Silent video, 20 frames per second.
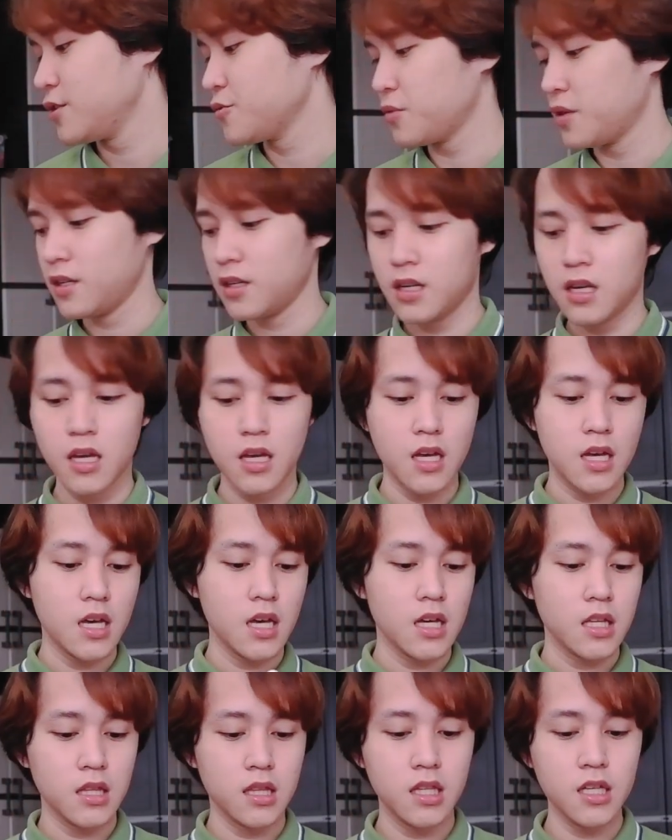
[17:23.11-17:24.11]
This one.
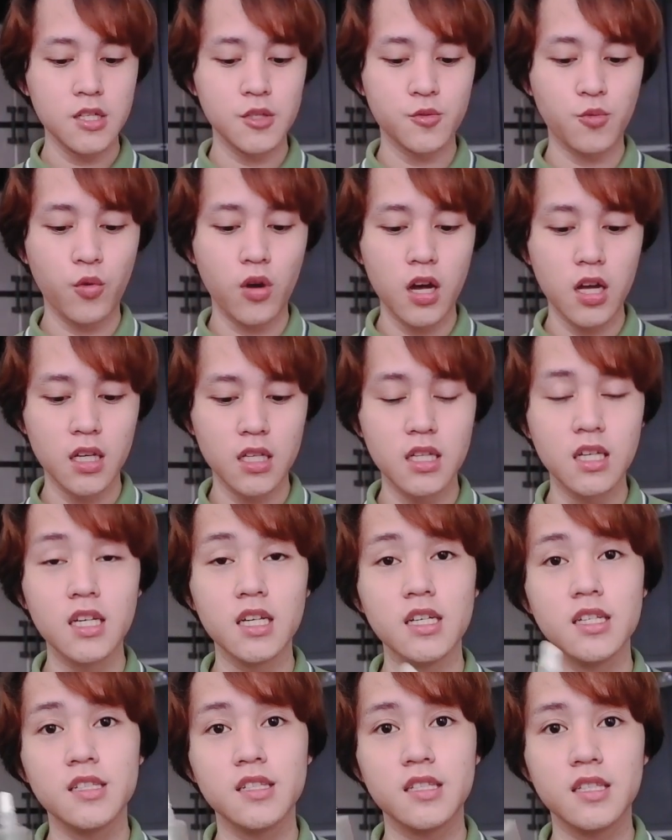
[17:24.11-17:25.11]
This one
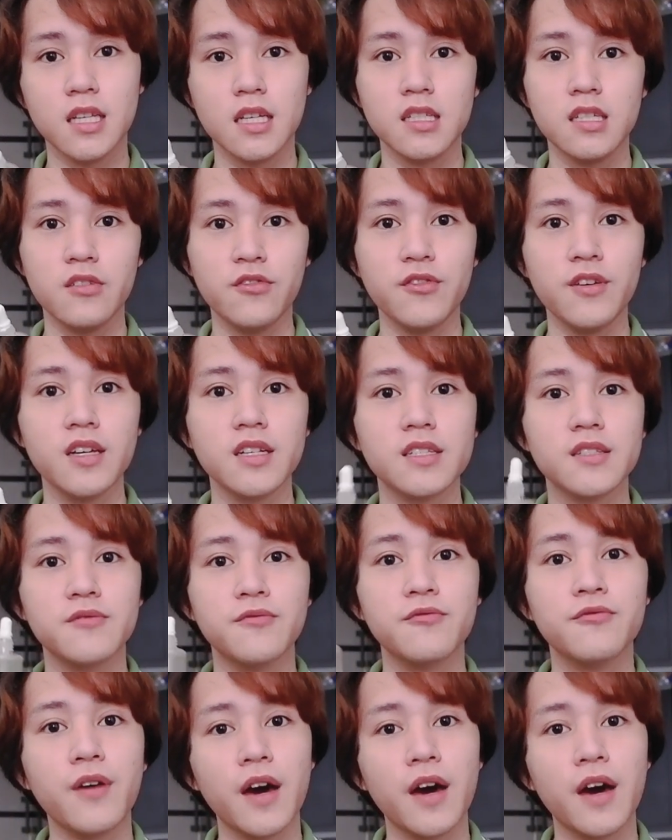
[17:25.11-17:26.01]
is NACIFIC's